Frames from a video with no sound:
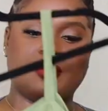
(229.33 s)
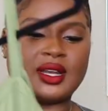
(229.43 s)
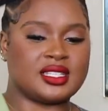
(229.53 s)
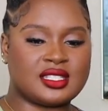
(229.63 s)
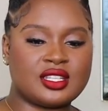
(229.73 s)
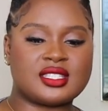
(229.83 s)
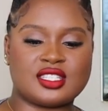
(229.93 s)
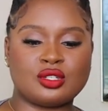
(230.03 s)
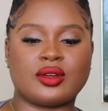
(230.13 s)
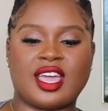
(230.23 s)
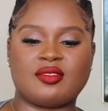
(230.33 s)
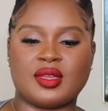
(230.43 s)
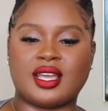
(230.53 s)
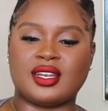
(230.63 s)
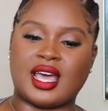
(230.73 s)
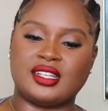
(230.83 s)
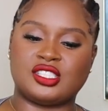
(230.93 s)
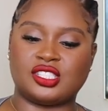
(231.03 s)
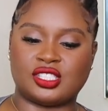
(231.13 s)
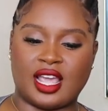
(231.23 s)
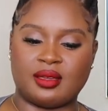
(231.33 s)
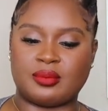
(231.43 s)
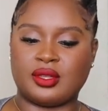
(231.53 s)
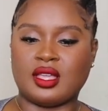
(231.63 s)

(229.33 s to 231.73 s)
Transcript: but it still gave me a nice shape.